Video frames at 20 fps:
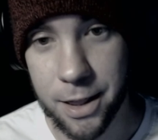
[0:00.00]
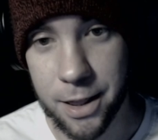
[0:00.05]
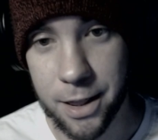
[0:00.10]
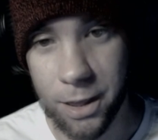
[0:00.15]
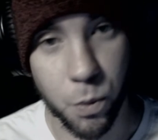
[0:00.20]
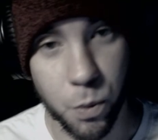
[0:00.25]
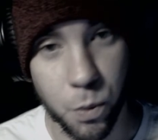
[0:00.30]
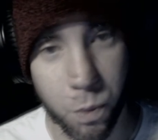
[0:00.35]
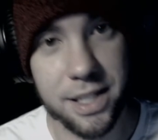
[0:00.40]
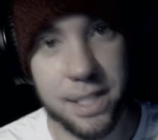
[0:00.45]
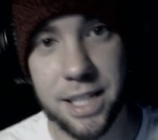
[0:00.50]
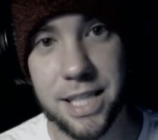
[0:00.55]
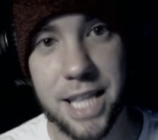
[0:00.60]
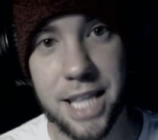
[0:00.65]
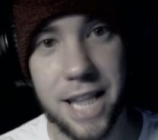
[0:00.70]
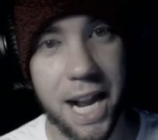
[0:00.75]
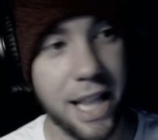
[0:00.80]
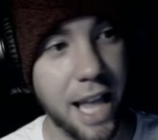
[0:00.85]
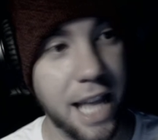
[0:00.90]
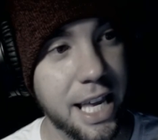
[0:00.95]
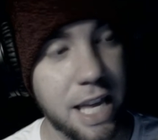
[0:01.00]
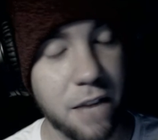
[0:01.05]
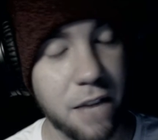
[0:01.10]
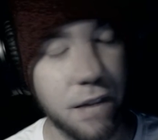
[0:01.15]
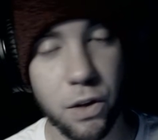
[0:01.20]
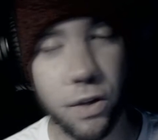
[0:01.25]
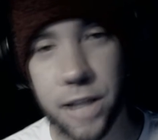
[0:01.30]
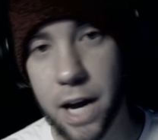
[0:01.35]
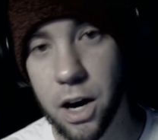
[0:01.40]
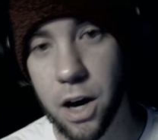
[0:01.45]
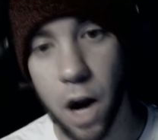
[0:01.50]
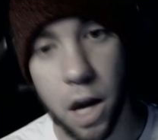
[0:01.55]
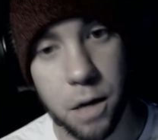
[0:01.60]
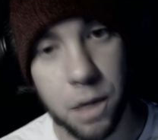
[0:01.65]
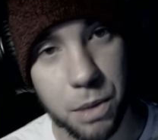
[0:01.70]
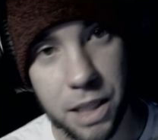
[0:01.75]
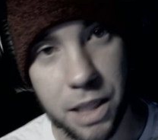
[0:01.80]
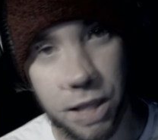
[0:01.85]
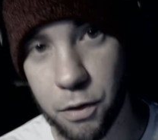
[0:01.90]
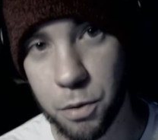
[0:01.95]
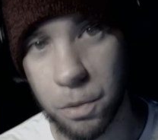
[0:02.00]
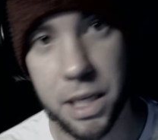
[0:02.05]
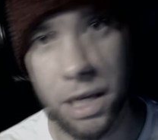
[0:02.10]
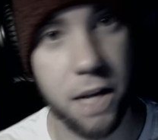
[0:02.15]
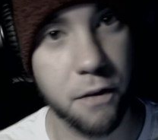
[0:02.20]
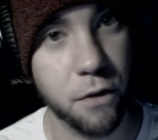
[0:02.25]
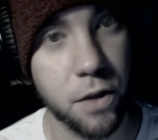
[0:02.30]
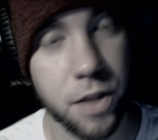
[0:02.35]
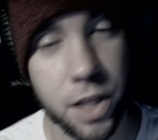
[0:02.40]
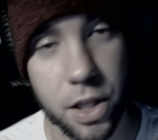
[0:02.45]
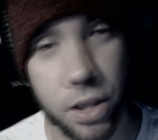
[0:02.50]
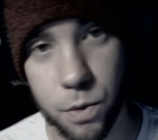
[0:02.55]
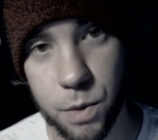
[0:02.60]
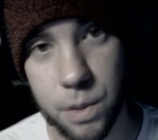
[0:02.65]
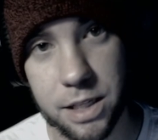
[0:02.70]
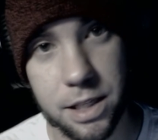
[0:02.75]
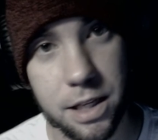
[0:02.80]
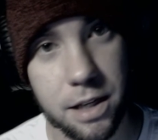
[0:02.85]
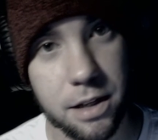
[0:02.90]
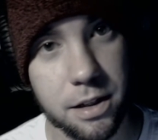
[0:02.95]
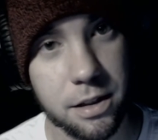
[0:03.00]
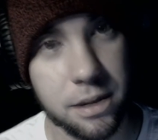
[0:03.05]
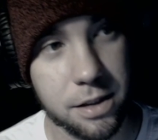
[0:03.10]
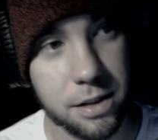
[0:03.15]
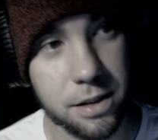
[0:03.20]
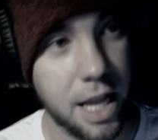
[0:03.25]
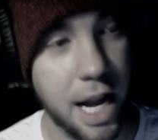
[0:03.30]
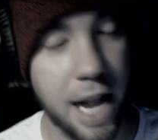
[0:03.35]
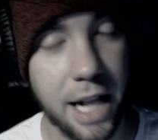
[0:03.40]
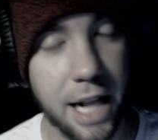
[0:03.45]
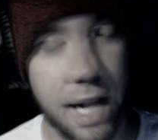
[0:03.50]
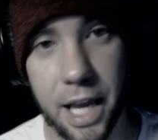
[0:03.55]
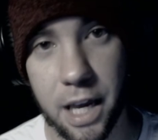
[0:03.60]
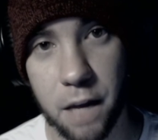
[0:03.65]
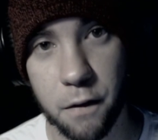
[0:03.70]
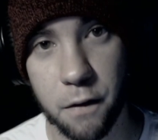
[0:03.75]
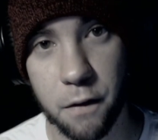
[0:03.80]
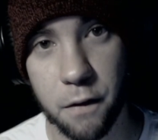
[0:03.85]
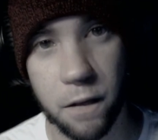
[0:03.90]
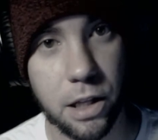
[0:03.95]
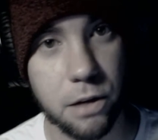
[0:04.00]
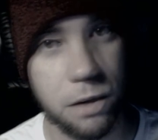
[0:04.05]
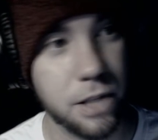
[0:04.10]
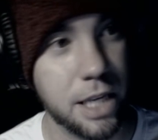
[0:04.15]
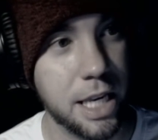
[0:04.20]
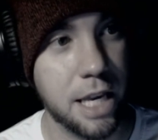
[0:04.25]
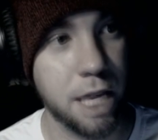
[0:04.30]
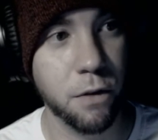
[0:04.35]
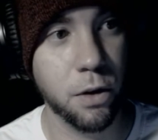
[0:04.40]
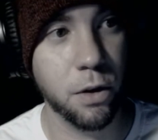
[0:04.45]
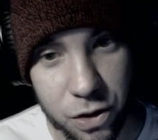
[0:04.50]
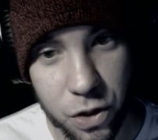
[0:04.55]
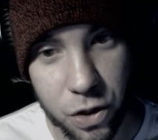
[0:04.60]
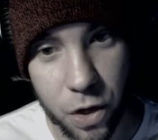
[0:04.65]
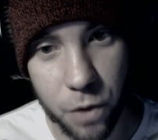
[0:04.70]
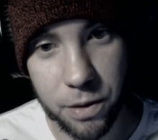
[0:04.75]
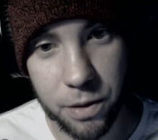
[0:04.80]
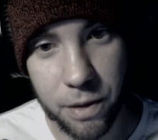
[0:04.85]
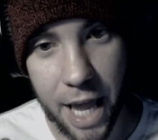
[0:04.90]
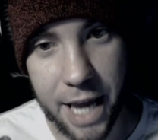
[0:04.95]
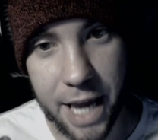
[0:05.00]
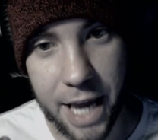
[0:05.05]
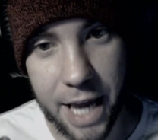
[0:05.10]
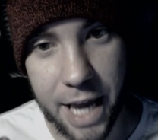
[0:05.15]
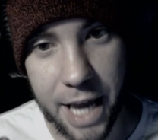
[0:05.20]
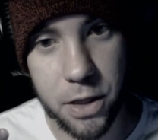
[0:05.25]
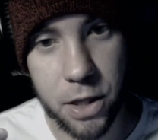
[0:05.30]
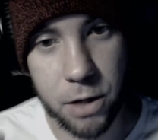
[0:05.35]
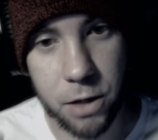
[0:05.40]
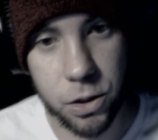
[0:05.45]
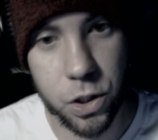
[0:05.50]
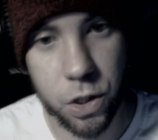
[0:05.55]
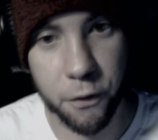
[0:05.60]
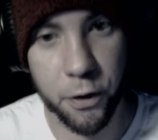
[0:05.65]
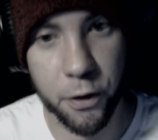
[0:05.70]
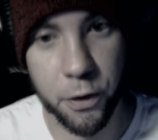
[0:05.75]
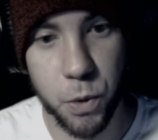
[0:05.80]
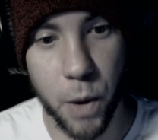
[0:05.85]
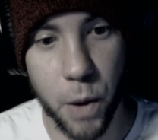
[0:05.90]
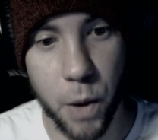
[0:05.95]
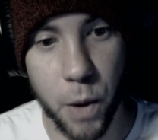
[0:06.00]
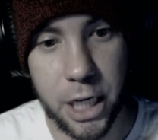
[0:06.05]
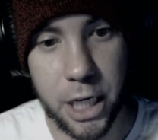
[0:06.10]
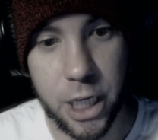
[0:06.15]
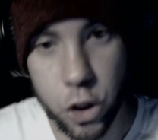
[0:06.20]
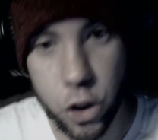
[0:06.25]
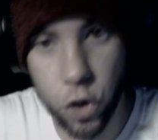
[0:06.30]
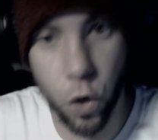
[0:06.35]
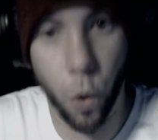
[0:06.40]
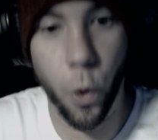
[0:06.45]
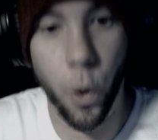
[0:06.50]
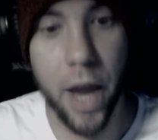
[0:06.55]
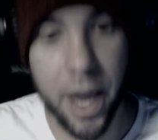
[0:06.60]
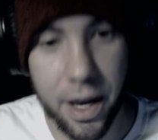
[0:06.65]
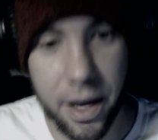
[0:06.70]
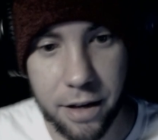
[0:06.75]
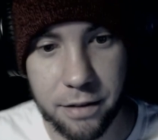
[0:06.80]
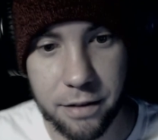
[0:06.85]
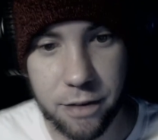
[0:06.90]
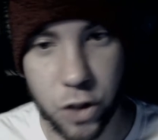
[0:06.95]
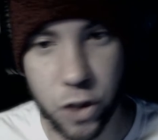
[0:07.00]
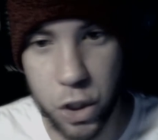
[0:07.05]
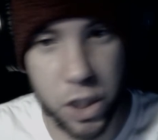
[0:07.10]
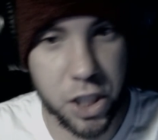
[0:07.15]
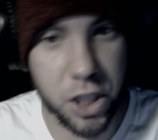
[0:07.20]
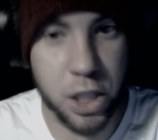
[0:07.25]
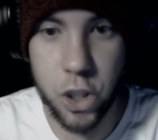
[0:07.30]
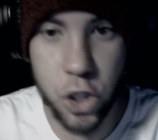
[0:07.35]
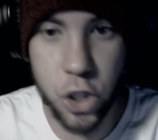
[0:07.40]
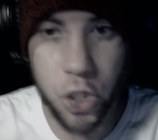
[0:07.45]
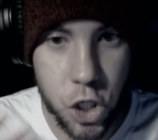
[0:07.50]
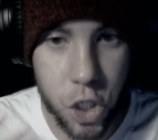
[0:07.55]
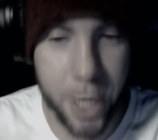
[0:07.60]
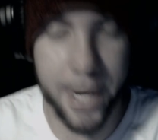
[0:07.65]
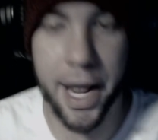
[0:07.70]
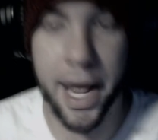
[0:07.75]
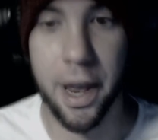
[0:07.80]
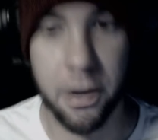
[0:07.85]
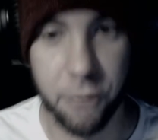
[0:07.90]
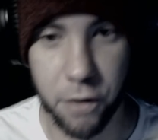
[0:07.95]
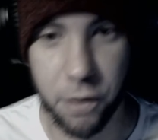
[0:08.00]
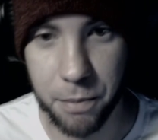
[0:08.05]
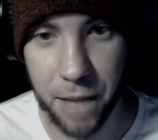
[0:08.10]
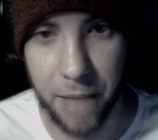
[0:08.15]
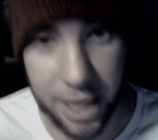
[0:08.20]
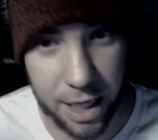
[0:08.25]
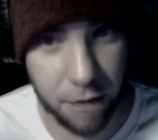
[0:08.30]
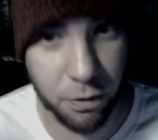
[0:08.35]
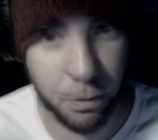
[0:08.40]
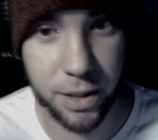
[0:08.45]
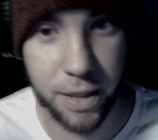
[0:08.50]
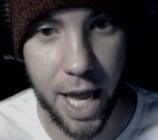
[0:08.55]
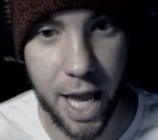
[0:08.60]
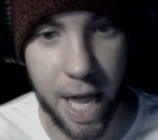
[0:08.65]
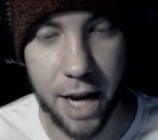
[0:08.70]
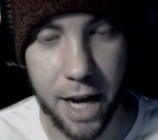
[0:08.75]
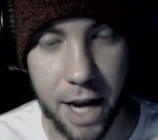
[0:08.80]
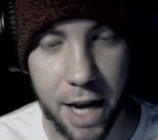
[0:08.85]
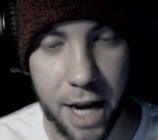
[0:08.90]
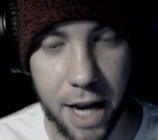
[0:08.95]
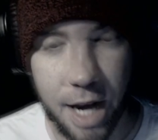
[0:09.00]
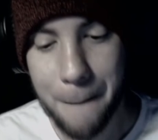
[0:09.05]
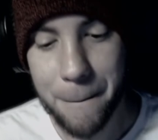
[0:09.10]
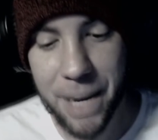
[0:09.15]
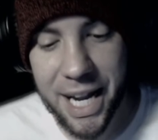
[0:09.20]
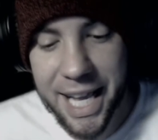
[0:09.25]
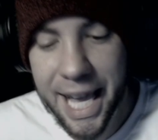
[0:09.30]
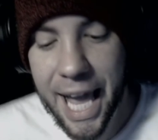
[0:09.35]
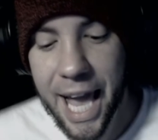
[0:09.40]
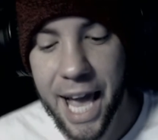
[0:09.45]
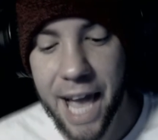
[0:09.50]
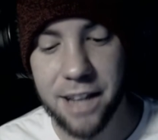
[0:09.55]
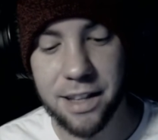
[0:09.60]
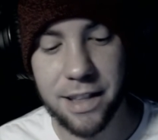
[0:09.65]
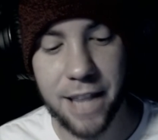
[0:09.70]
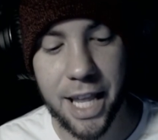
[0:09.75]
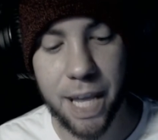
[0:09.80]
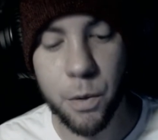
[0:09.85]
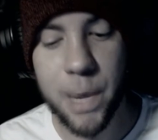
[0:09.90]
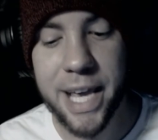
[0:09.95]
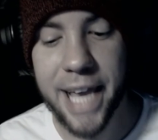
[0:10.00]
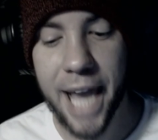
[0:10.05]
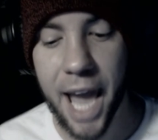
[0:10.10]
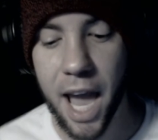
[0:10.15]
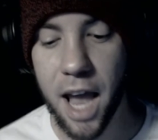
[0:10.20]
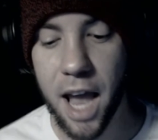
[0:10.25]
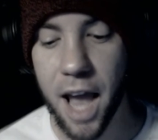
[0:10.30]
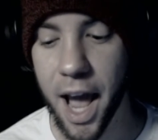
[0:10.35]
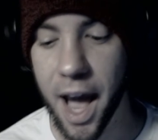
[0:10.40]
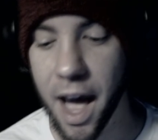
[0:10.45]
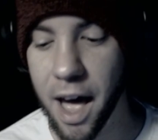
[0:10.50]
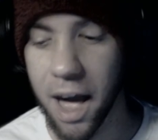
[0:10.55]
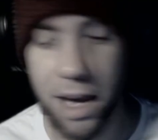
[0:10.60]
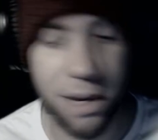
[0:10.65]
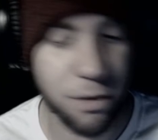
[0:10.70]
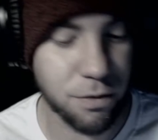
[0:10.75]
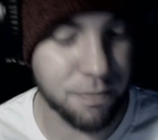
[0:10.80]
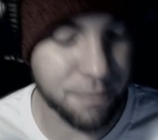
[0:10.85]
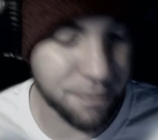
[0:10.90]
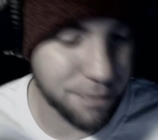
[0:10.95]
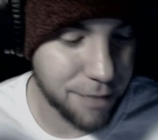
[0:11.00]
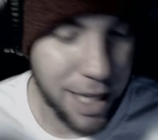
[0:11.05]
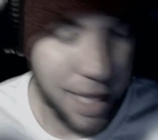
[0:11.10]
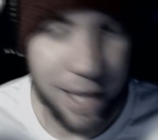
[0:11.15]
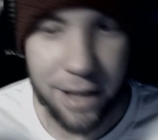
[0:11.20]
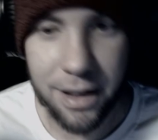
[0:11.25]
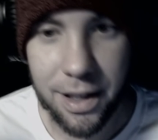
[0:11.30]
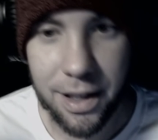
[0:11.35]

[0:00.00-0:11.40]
the reasons that I like Evil Dead are unbelievably different than the reasons that I like It Follows. Yeah, so like there's certain films where I can enjoy just the shit out of them, like Evil Dead, but I can't, like, we can't have, I don't,